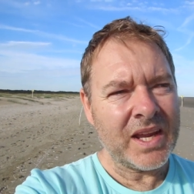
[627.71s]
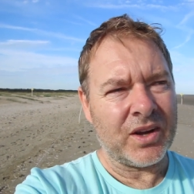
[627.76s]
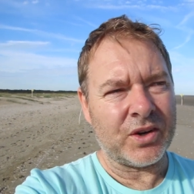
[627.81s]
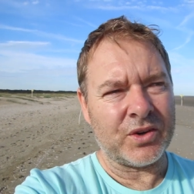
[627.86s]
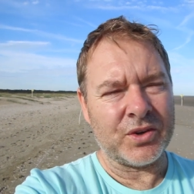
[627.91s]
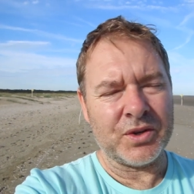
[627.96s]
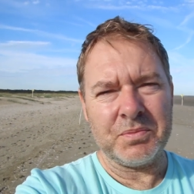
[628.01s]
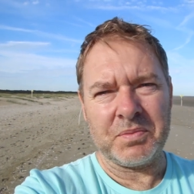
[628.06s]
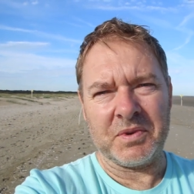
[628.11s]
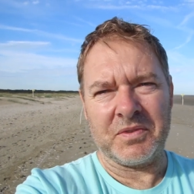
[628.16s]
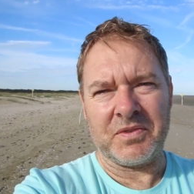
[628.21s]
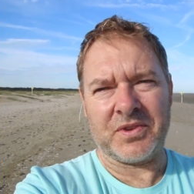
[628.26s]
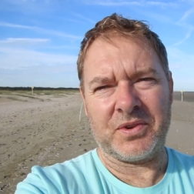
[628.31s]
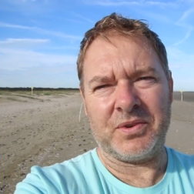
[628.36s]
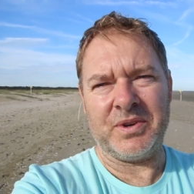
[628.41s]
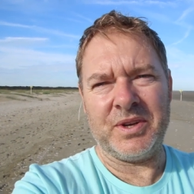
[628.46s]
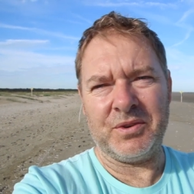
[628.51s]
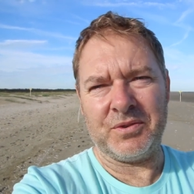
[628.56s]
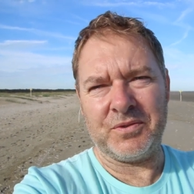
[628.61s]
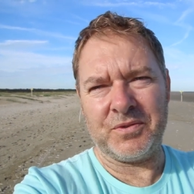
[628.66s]
a group of
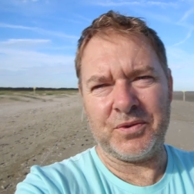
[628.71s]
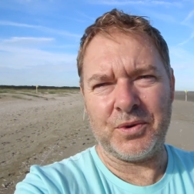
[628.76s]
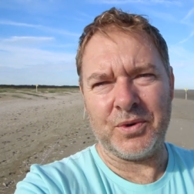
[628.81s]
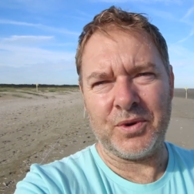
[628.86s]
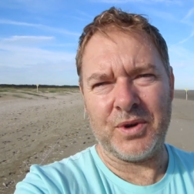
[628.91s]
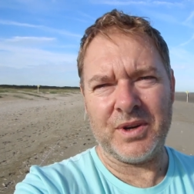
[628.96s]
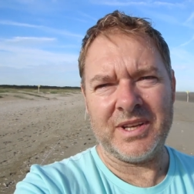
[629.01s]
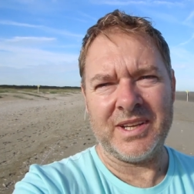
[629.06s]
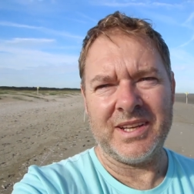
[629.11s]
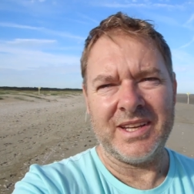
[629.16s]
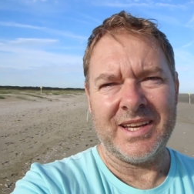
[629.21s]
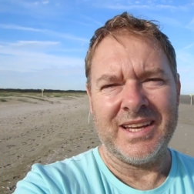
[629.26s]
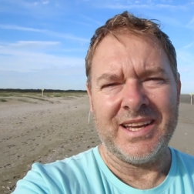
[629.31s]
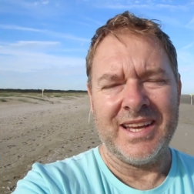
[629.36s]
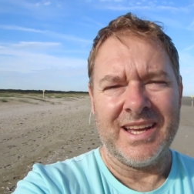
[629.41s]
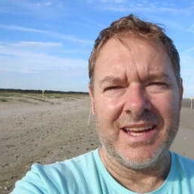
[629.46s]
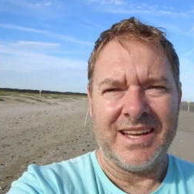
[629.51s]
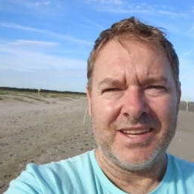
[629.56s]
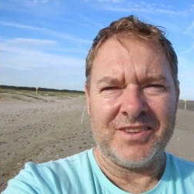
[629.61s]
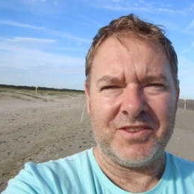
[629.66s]
three or four
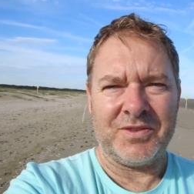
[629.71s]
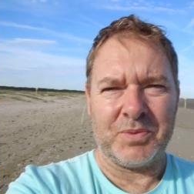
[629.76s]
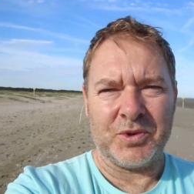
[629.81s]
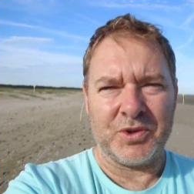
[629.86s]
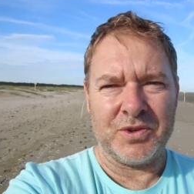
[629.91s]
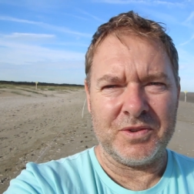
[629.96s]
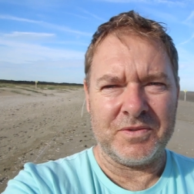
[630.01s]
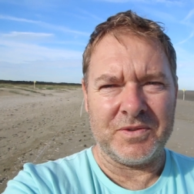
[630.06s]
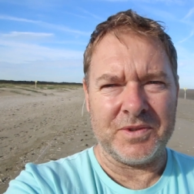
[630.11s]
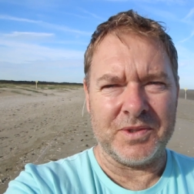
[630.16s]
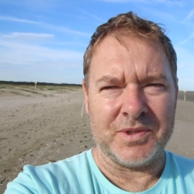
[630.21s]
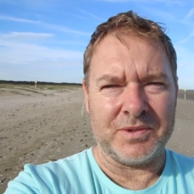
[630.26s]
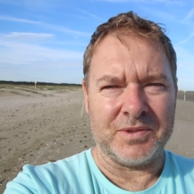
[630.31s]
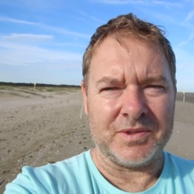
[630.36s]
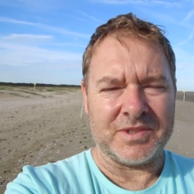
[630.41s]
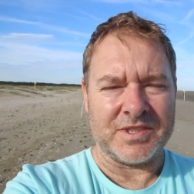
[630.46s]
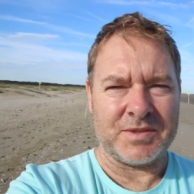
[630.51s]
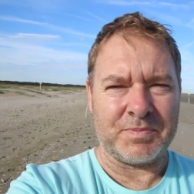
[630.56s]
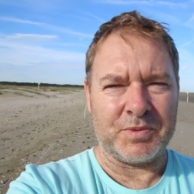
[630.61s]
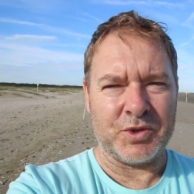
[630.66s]

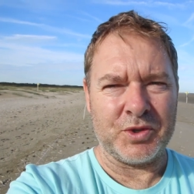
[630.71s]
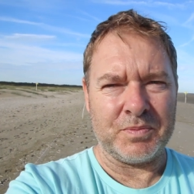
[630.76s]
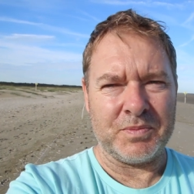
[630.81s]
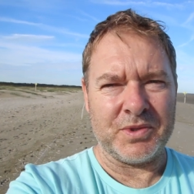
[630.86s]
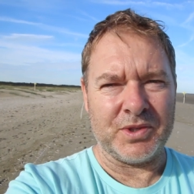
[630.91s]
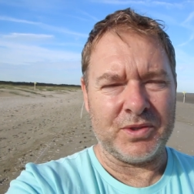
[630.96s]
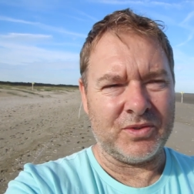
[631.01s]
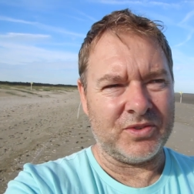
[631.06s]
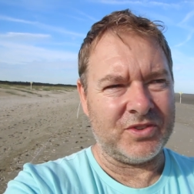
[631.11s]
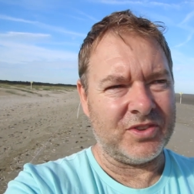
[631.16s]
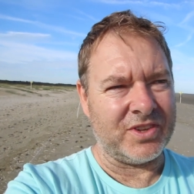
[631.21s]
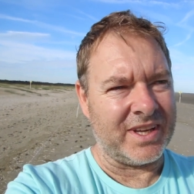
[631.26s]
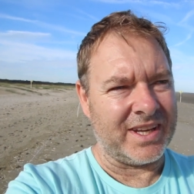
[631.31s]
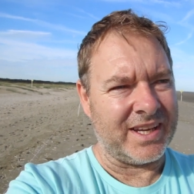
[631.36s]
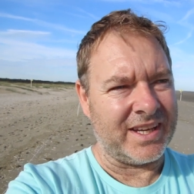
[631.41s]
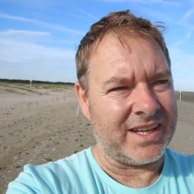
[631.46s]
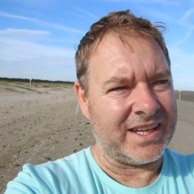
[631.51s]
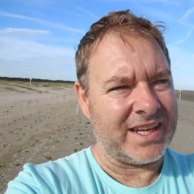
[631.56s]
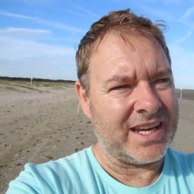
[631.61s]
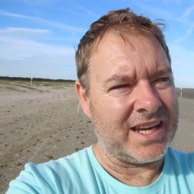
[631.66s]
spoonbill, spoonbills
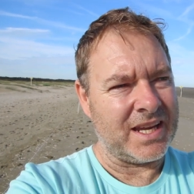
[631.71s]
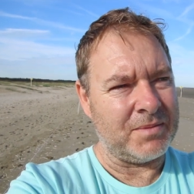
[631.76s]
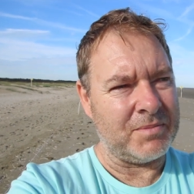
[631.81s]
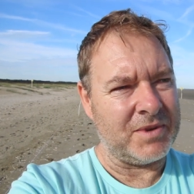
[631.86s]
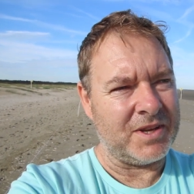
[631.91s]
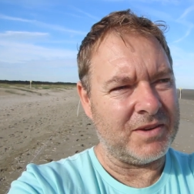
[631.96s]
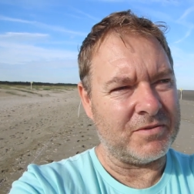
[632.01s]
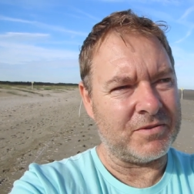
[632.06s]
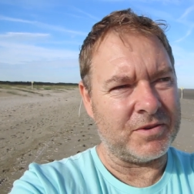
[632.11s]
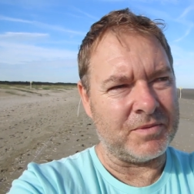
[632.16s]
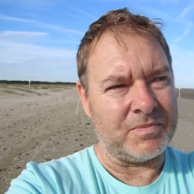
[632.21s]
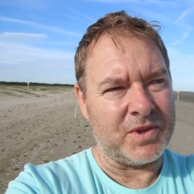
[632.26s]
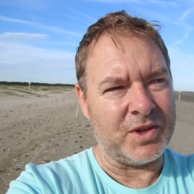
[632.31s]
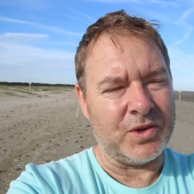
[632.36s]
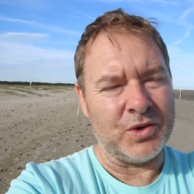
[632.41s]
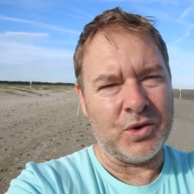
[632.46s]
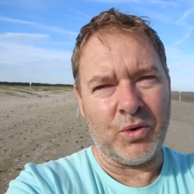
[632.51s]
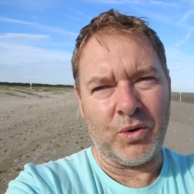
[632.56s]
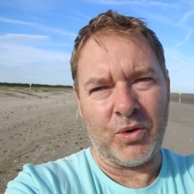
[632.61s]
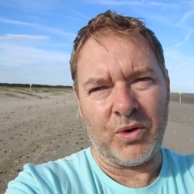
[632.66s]
uh, came in from
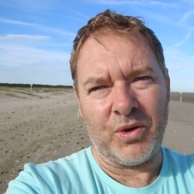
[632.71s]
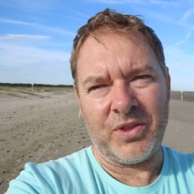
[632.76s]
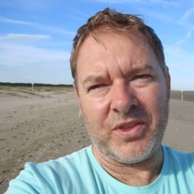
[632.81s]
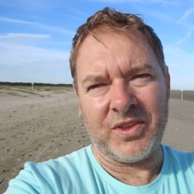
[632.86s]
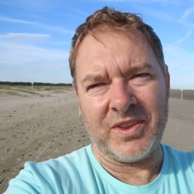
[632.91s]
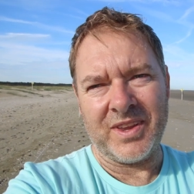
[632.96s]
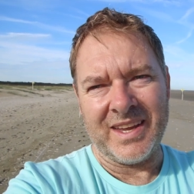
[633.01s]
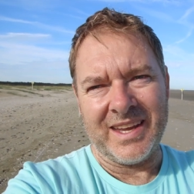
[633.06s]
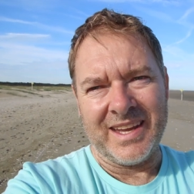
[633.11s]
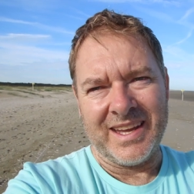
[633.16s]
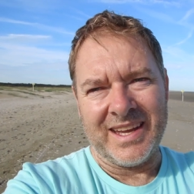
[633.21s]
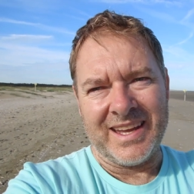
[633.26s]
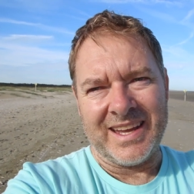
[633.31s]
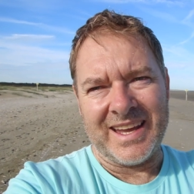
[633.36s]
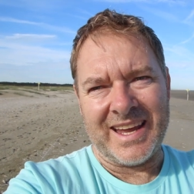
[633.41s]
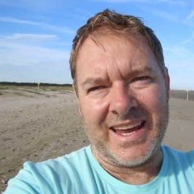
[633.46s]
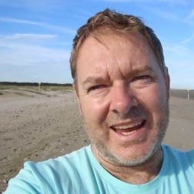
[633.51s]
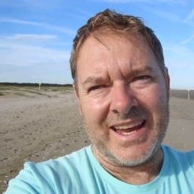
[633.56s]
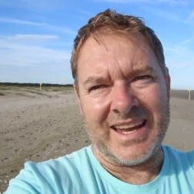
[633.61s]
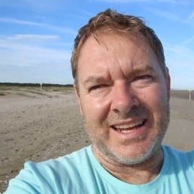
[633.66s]
the north
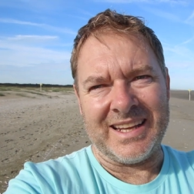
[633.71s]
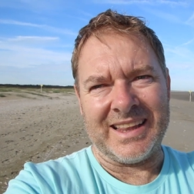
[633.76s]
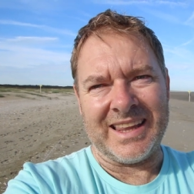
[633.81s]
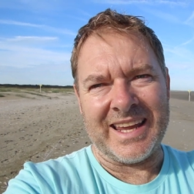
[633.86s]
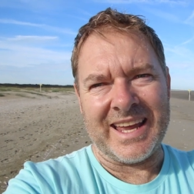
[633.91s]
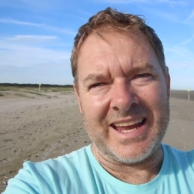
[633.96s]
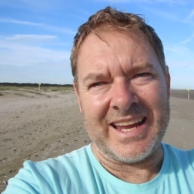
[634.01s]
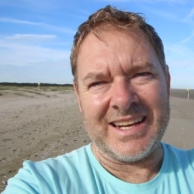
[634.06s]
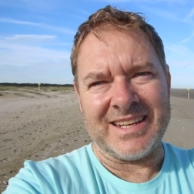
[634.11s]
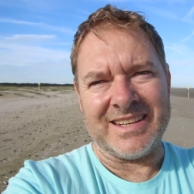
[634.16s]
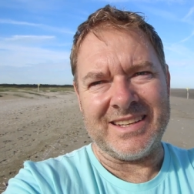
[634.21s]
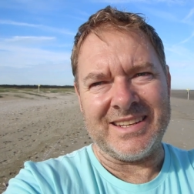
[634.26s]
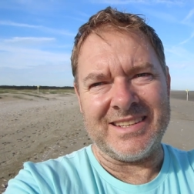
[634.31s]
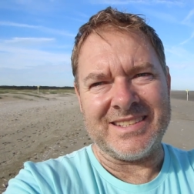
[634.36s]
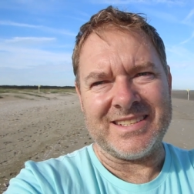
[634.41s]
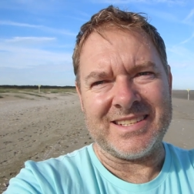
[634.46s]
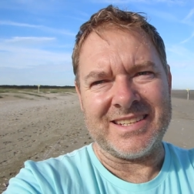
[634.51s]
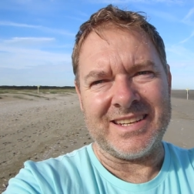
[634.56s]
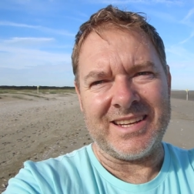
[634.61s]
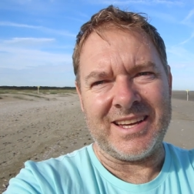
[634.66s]
and
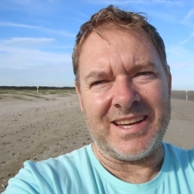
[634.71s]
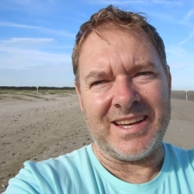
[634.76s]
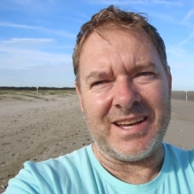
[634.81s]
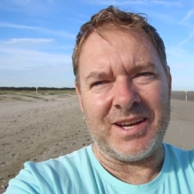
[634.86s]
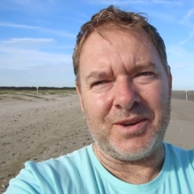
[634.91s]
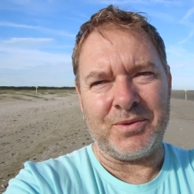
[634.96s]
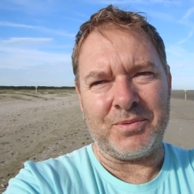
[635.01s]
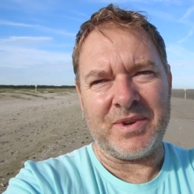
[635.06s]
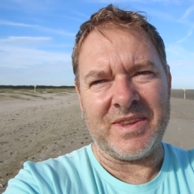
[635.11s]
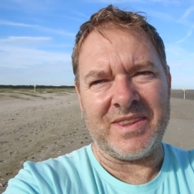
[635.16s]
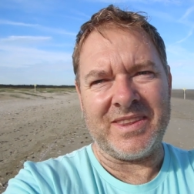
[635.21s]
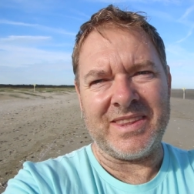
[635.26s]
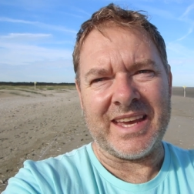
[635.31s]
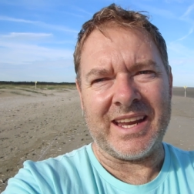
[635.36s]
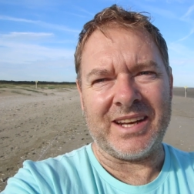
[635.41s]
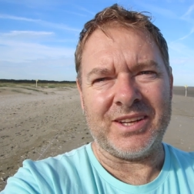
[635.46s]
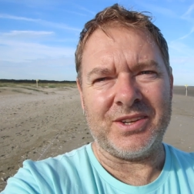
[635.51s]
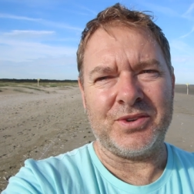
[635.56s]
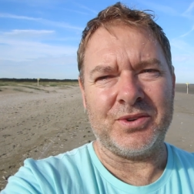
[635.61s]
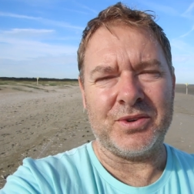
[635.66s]
landed uh, with
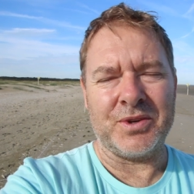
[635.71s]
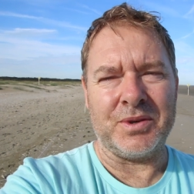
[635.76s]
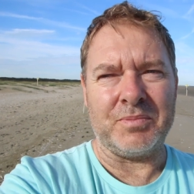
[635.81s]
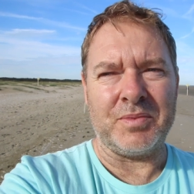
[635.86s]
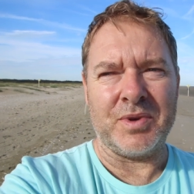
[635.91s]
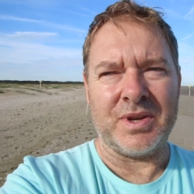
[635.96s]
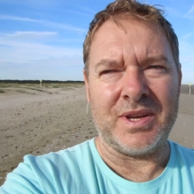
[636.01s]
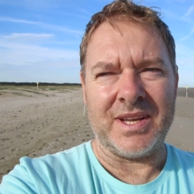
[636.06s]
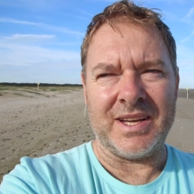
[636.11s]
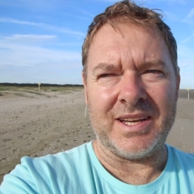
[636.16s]
that group,